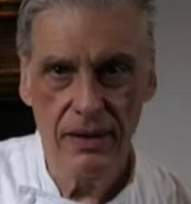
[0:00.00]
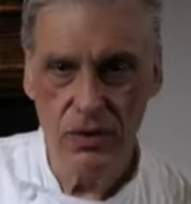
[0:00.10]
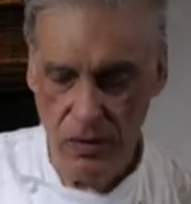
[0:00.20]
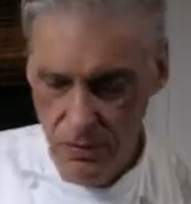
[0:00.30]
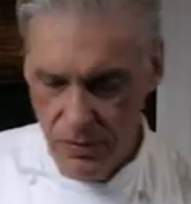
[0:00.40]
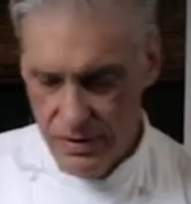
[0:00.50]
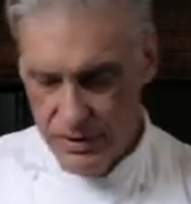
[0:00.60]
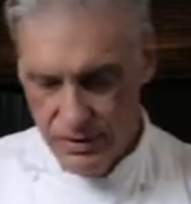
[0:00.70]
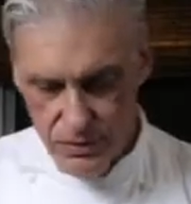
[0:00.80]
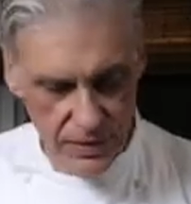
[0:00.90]
Okay, so what we're
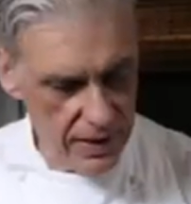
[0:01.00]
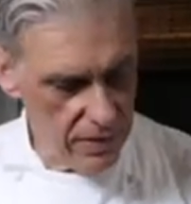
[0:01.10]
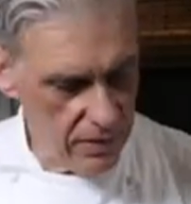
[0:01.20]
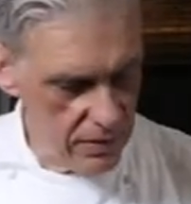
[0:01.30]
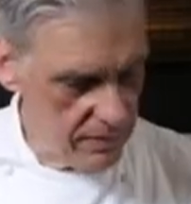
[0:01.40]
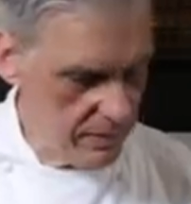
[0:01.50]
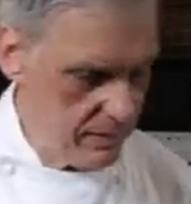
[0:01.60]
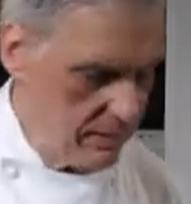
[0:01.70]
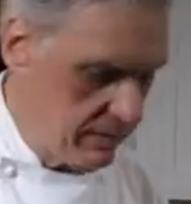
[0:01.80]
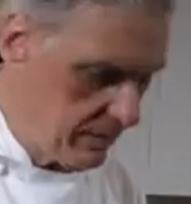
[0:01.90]
gonna do now,
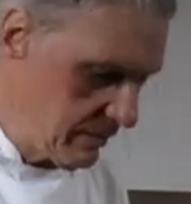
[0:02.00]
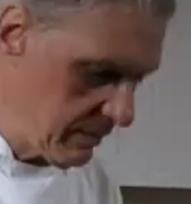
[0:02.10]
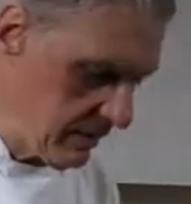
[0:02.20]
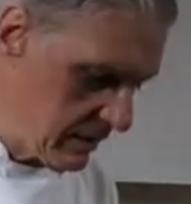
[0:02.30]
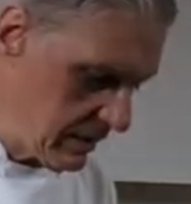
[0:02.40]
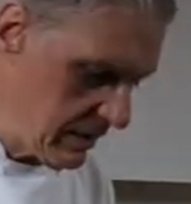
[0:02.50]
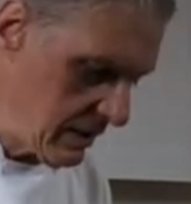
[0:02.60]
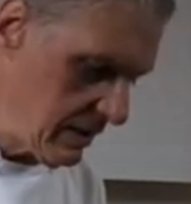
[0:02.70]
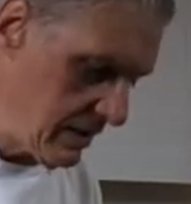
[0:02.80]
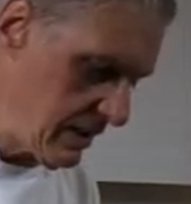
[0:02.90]

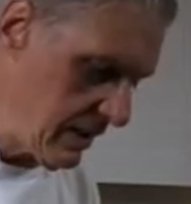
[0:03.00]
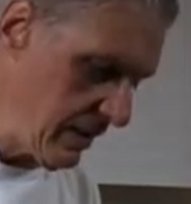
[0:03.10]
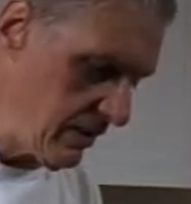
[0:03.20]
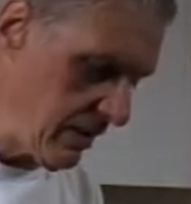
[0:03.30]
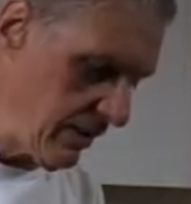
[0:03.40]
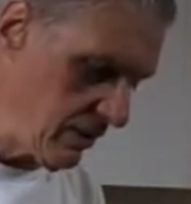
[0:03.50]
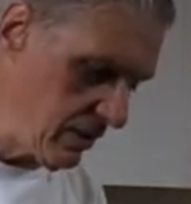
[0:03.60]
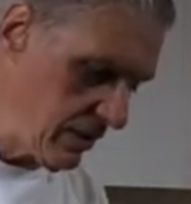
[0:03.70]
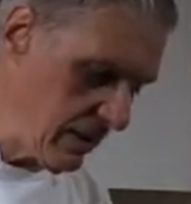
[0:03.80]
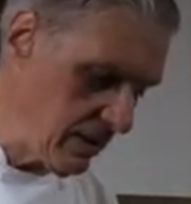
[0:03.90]
he says you
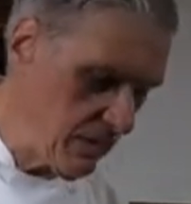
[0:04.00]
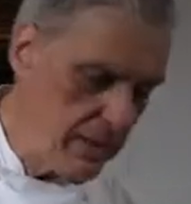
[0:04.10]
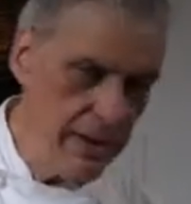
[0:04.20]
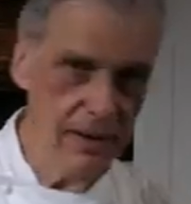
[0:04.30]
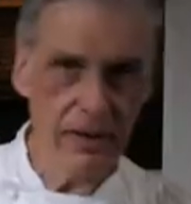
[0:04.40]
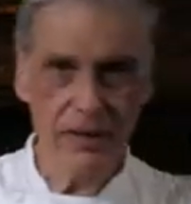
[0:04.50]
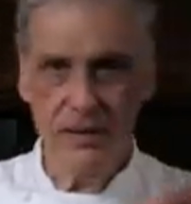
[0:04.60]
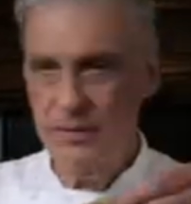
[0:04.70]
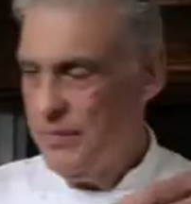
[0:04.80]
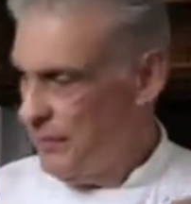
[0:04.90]
have to get the
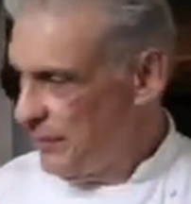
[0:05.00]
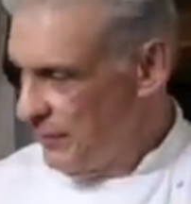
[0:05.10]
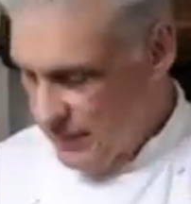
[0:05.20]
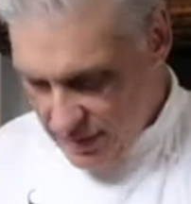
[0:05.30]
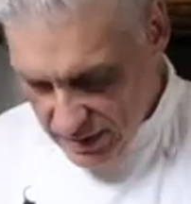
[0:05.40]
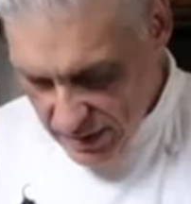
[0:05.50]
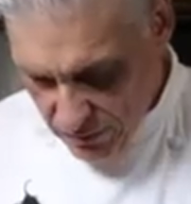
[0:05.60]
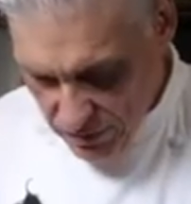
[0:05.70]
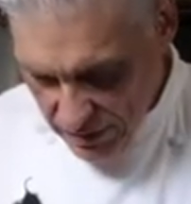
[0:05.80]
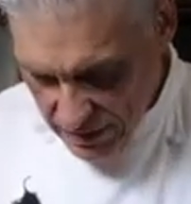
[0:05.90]
bacon,
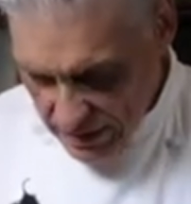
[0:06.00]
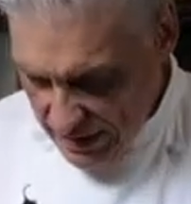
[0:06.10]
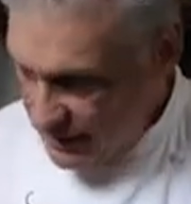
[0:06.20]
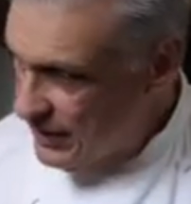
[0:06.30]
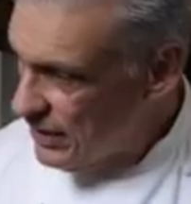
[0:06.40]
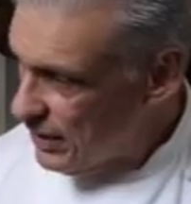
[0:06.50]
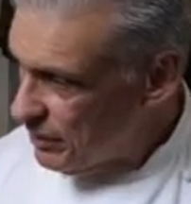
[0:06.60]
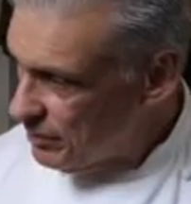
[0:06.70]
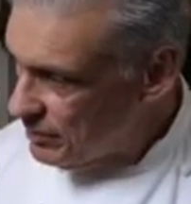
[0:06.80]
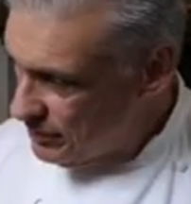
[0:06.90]
and we're gonna light it
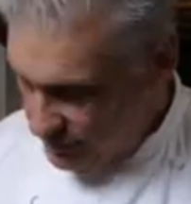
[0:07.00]
up